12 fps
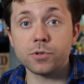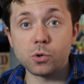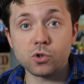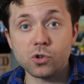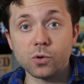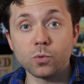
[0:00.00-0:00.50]

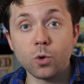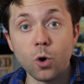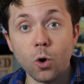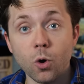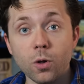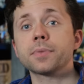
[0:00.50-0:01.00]
future
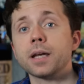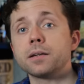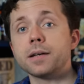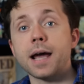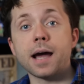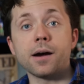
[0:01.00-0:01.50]
role.
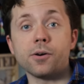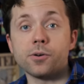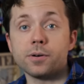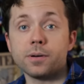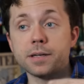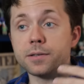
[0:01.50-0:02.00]

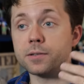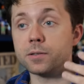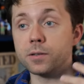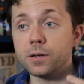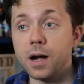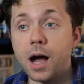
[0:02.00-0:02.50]
Now,
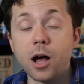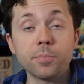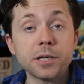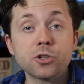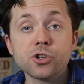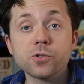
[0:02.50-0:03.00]
either I'll
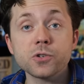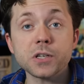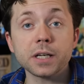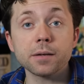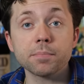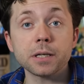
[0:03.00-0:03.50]
be
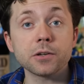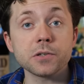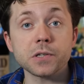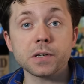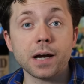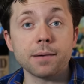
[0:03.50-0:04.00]
choosing it
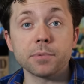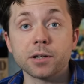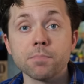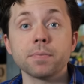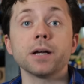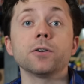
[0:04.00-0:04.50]
because I'm
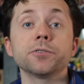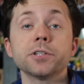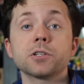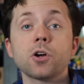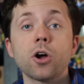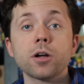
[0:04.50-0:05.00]
compelled
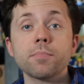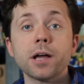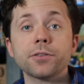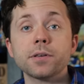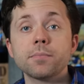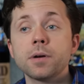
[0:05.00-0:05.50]
to talk
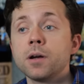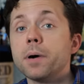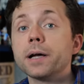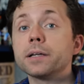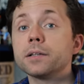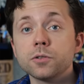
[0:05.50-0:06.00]
about them,
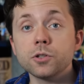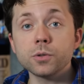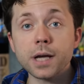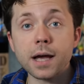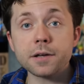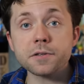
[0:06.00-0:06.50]
but
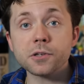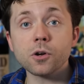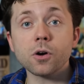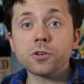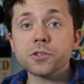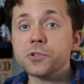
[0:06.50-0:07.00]
you guys
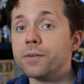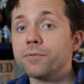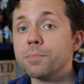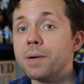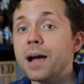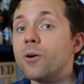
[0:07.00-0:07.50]
also have
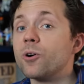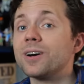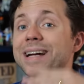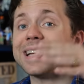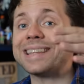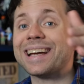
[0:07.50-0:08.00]
the
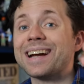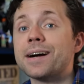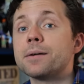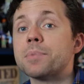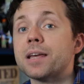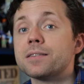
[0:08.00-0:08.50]
power in the
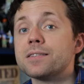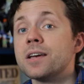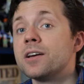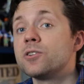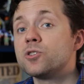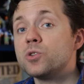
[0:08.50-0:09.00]

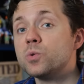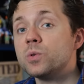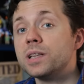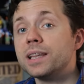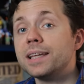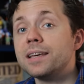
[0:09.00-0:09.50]
comments to
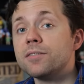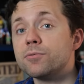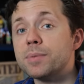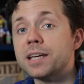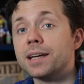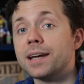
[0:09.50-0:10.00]

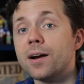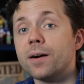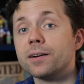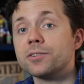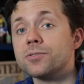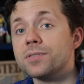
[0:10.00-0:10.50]
leave me a
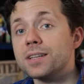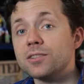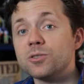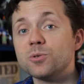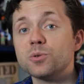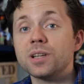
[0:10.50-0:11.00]
character
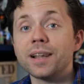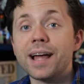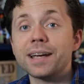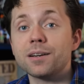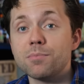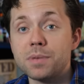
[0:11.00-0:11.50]
that you'd
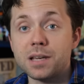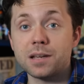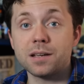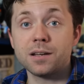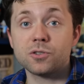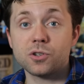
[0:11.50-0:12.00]
like
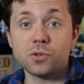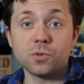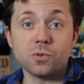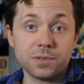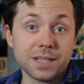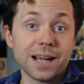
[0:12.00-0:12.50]
me
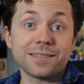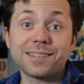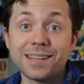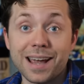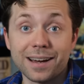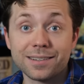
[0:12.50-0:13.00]
to
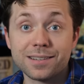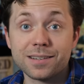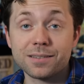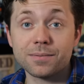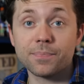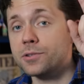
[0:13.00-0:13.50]
dissect.
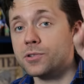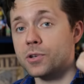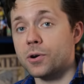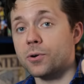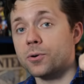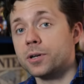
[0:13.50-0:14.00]

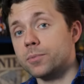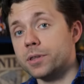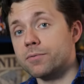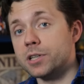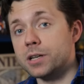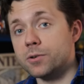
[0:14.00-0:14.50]
So when
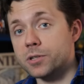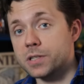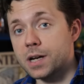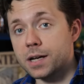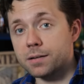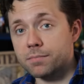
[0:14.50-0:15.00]
the video is
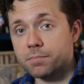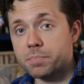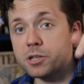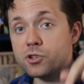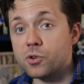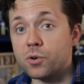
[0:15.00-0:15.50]
done,
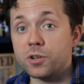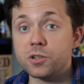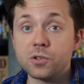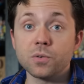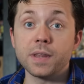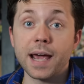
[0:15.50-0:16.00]
be sure to
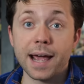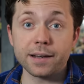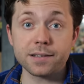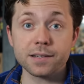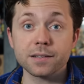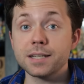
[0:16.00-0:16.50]
do
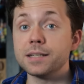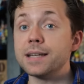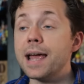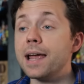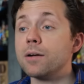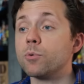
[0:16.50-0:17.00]
that.
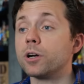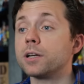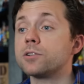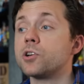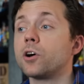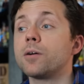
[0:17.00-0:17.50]
Today, we're
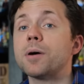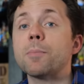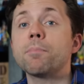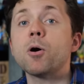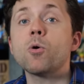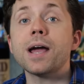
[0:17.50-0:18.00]
gonna talk
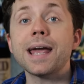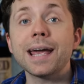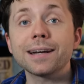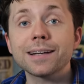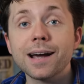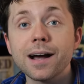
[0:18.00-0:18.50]
about BOA
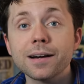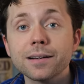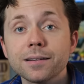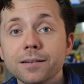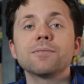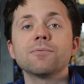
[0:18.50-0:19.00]

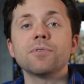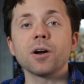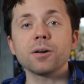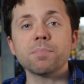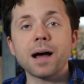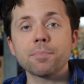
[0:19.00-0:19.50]
Hancock,
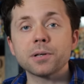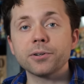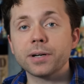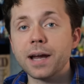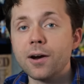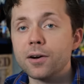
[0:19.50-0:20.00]
very
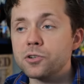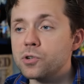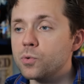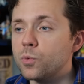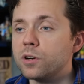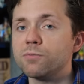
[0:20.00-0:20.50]
popular
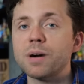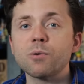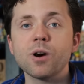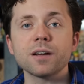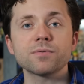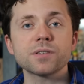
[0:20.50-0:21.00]
character, one of my
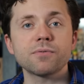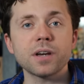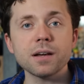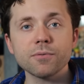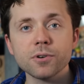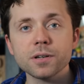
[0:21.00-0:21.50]
wife's
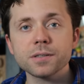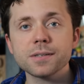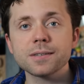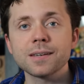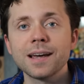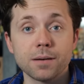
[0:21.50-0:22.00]

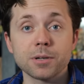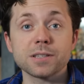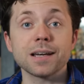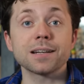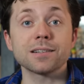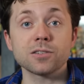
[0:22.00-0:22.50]
favorites. I'm
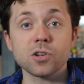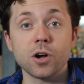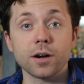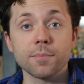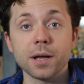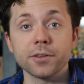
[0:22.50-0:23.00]
excited to
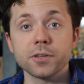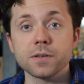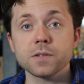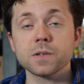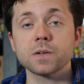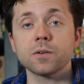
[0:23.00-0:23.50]
talk about
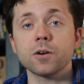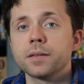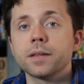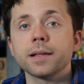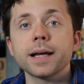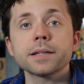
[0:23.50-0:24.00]
this.
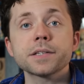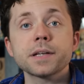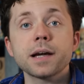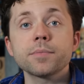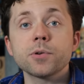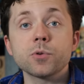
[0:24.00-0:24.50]
The last
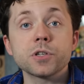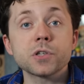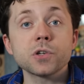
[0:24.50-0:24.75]
time that we